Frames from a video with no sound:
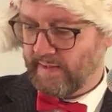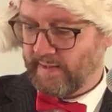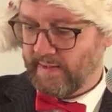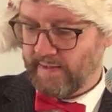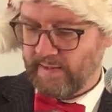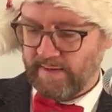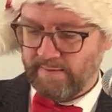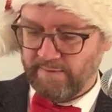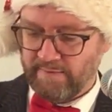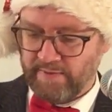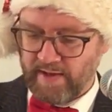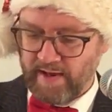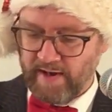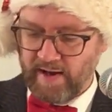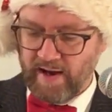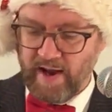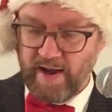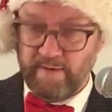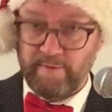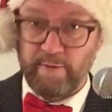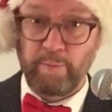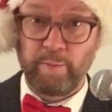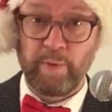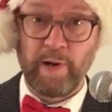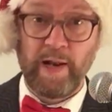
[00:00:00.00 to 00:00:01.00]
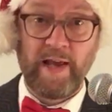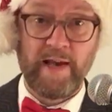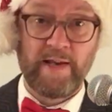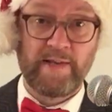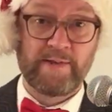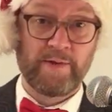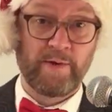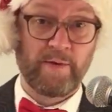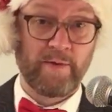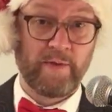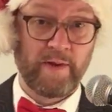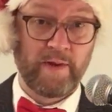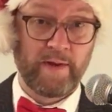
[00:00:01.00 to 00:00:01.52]
if they have a place
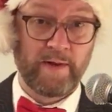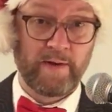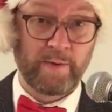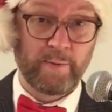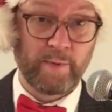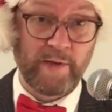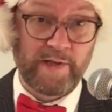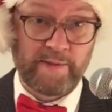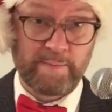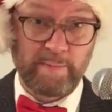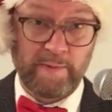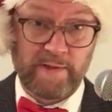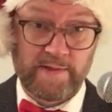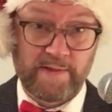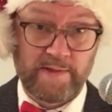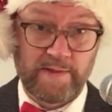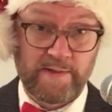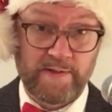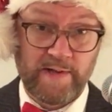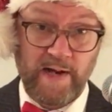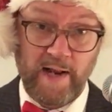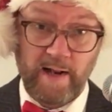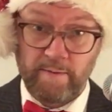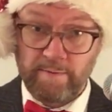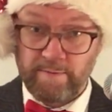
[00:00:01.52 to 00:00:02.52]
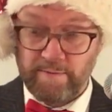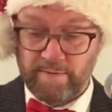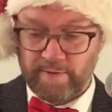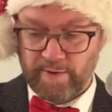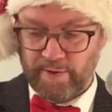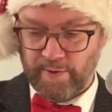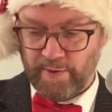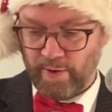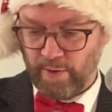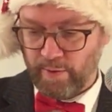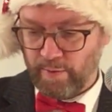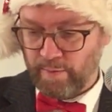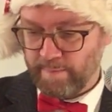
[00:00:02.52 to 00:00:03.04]
on the Christmas shelf, you
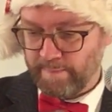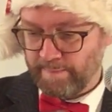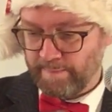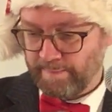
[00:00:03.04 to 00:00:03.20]
know.